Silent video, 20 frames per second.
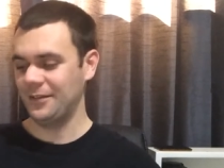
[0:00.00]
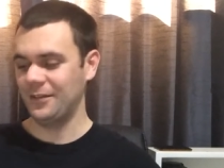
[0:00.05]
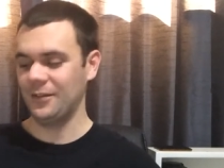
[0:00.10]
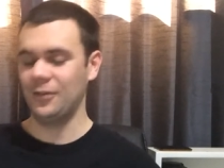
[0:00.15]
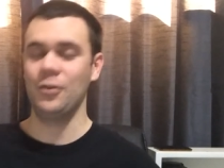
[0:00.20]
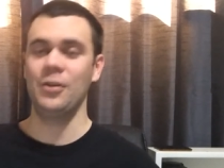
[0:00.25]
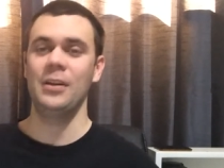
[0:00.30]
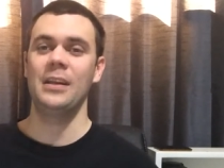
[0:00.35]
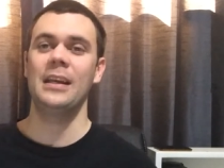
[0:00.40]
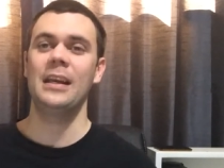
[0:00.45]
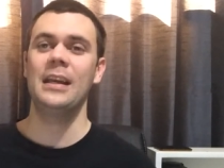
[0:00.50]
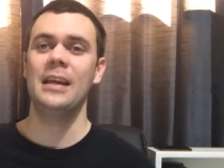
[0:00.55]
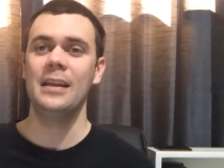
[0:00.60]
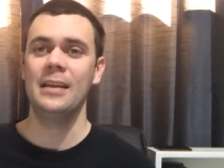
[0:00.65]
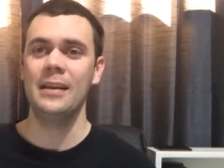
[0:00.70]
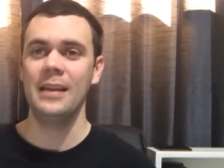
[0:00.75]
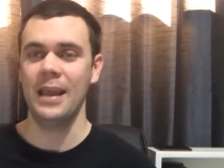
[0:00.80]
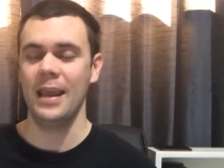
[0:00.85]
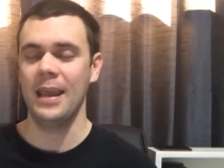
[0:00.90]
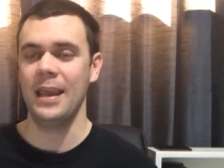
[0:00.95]
thanks for tuning
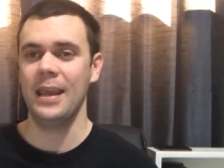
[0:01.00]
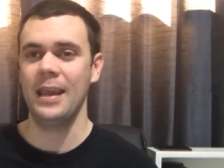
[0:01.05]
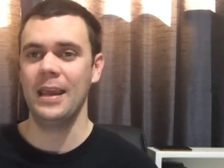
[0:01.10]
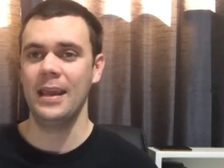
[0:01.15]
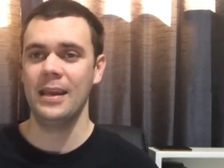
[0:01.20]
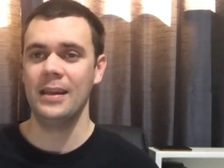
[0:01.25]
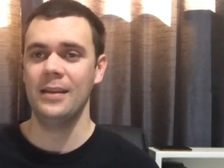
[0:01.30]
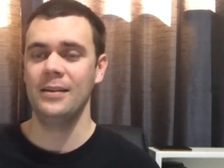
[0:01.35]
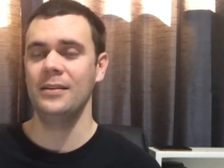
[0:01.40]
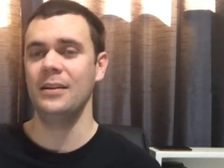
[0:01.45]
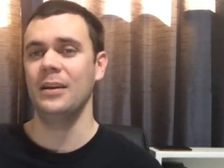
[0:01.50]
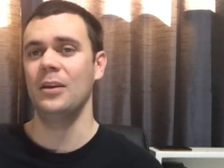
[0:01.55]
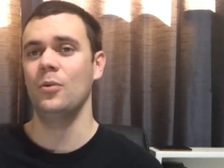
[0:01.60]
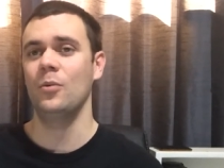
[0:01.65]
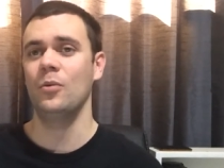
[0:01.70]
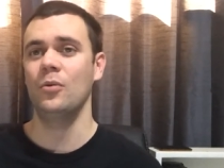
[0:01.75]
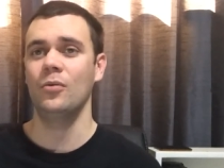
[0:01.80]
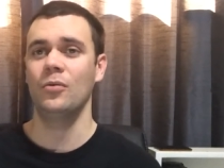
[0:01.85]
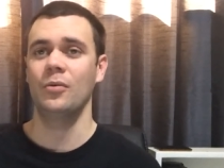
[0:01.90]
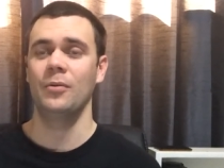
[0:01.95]
in, and uh,
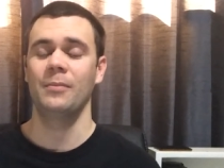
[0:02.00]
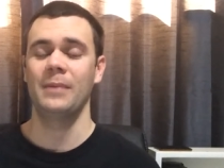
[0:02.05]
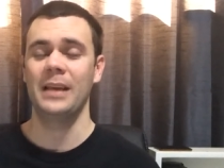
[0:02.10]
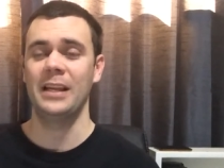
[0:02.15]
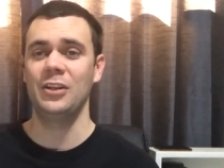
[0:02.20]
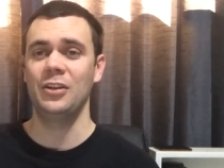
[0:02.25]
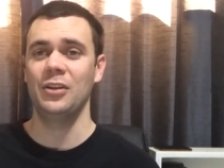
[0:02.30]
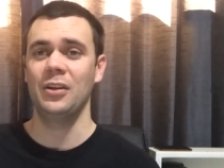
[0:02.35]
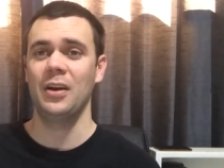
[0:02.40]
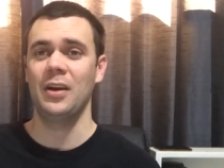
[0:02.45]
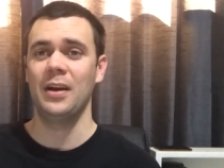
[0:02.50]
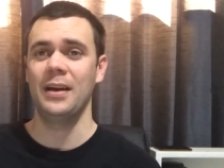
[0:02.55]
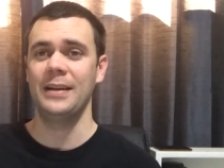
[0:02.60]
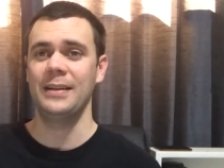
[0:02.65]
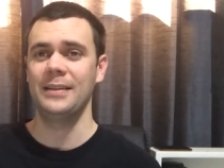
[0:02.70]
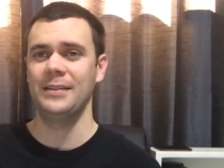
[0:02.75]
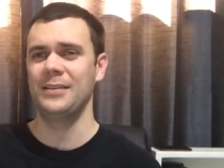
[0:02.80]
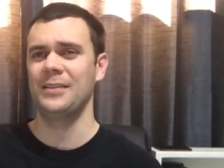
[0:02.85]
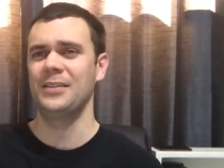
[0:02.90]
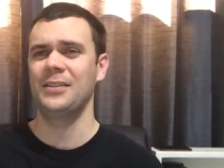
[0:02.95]
we'll catch you
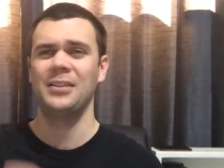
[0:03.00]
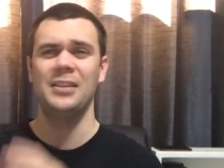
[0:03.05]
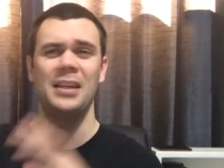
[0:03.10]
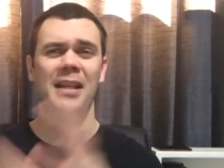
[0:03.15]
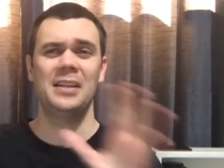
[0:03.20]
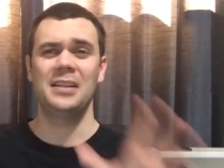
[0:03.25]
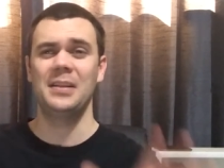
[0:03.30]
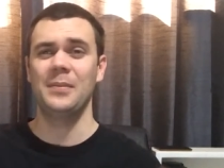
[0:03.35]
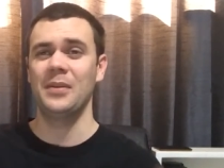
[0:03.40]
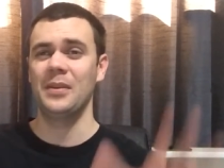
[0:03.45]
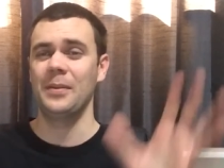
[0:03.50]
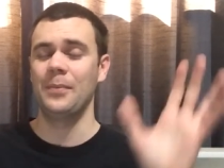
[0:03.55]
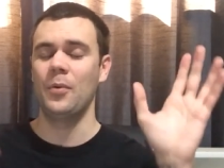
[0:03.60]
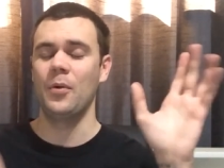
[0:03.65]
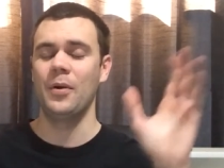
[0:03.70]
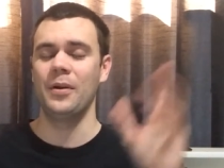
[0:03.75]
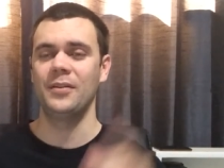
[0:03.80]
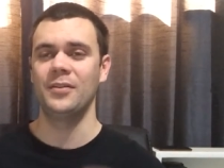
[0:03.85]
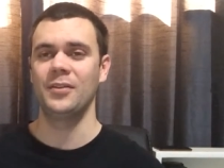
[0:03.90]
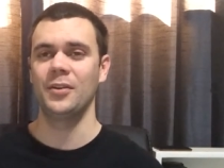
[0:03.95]
guys at some other
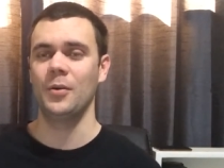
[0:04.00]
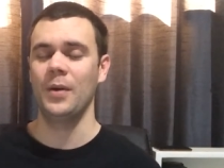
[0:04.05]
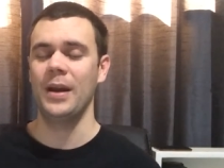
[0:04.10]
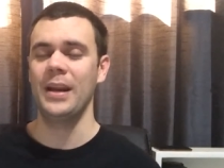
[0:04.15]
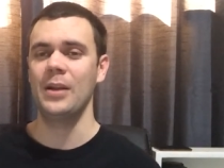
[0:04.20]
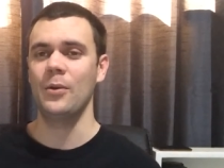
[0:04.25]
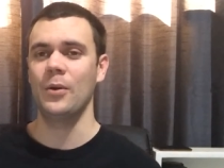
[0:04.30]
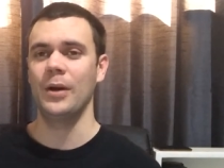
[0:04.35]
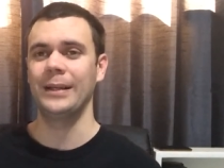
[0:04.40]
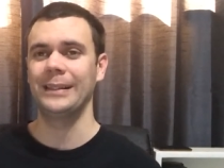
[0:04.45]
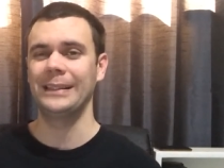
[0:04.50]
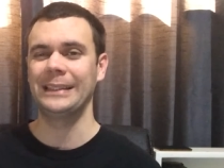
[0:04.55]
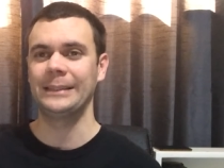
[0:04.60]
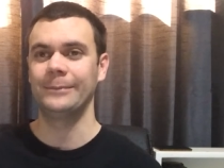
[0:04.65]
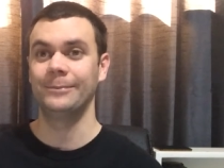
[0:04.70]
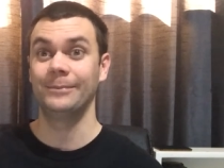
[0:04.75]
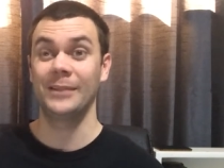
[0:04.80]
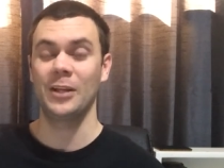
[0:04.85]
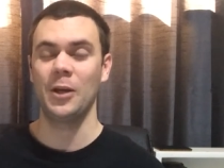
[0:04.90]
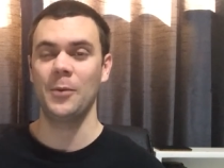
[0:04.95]
point. So, anyway,
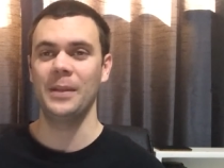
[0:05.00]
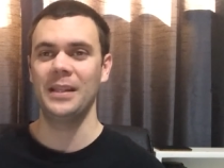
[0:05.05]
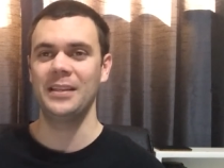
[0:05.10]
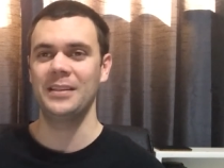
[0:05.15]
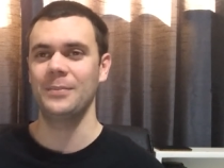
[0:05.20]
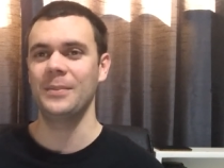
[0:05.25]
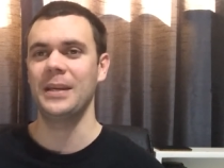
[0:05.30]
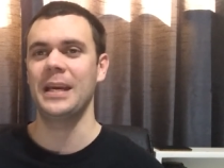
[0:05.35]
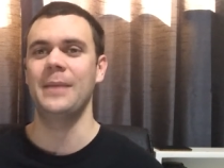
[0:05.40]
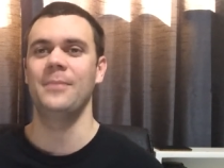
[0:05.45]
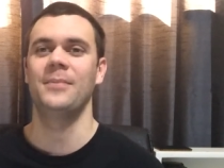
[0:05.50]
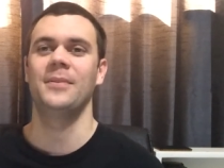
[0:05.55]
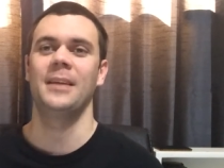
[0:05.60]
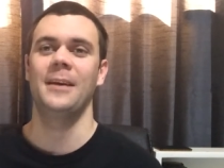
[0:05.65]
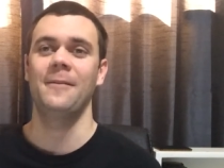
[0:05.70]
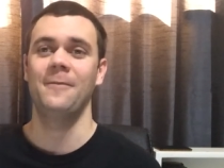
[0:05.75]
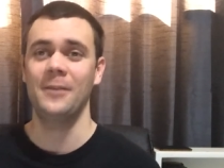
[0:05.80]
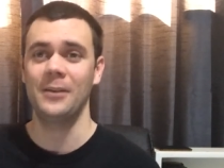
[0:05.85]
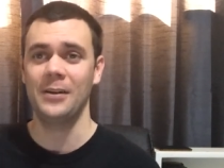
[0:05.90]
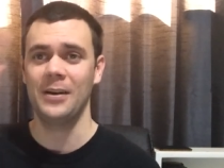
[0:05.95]
go play some games.
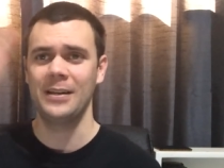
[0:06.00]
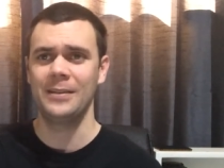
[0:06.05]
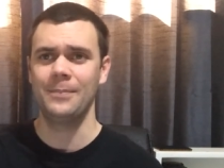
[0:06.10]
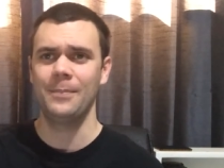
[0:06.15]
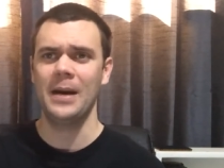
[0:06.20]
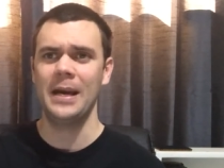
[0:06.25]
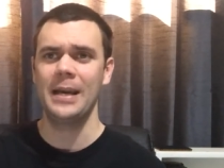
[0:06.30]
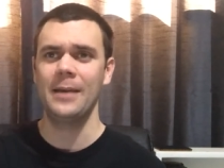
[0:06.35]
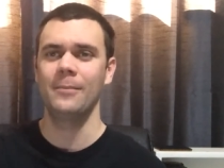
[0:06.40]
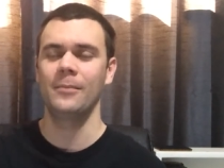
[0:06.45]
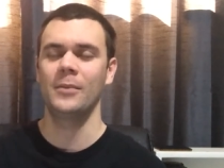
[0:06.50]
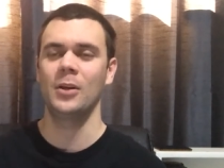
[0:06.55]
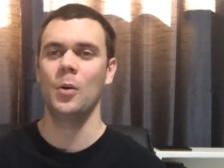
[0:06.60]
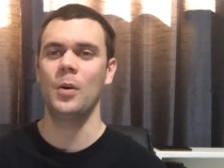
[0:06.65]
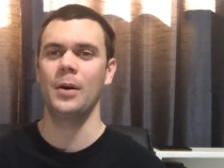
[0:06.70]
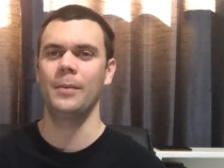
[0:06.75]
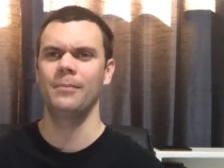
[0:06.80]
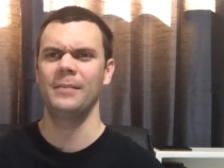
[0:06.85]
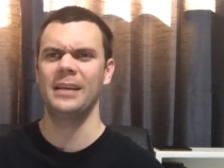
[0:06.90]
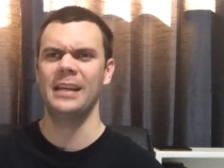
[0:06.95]
Have fun, guys. Bye. Go
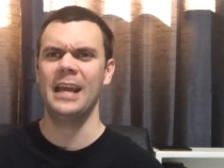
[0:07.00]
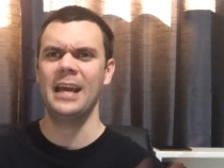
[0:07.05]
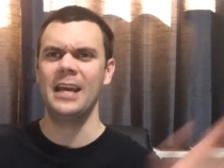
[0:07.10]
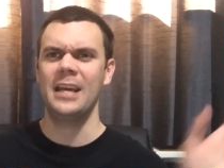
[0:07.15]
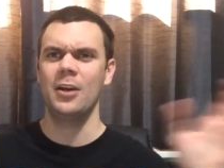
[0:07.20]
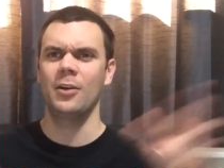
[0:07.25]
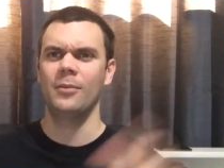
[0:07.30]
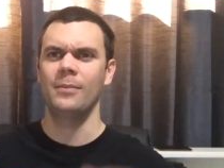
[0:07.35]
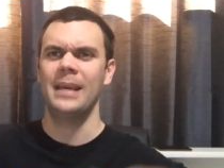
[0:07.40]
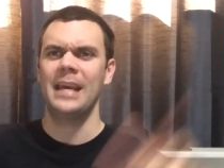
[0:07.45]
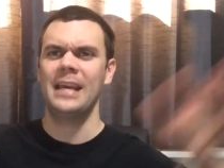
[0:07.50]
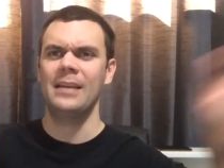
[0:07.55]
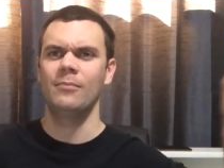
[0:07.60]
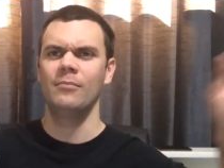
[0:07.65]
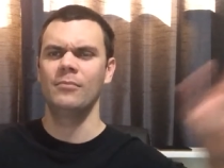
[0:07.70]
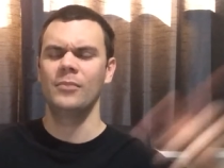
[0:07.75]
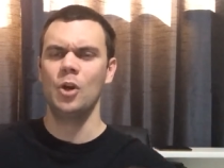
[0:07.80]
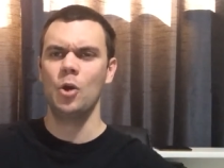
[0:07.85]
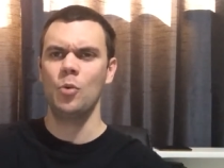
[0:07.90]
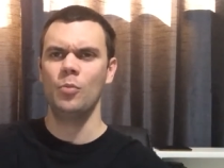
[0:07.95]
on. Get out of here. Get.
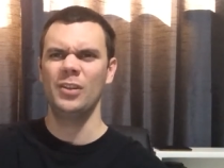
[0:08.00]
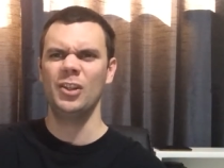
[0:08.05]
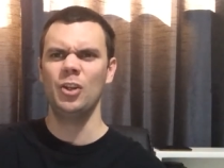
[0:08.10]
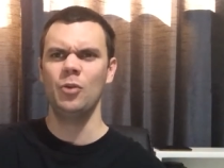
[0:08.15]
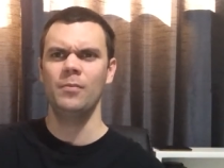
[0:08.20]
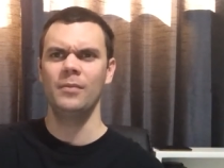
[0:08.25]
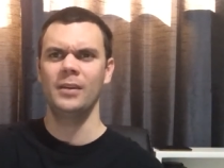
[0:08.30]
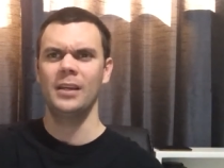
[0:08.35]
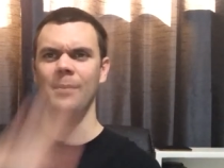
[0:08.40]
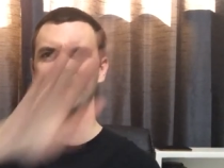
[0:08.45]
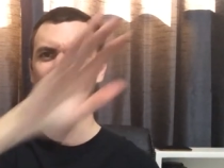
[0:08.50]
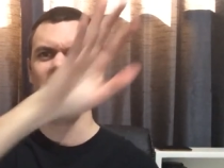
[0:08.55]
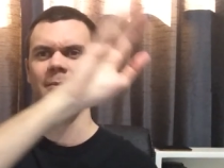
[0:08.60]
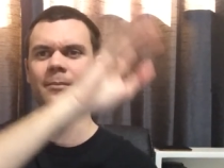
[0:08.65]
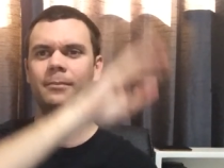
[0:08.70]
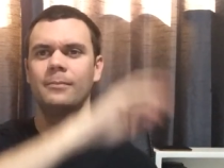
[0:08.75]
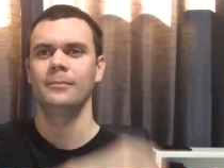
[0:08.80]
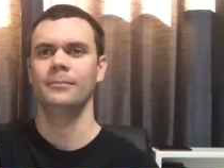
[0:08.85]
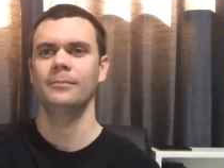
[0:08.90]
Go. Shoot. Get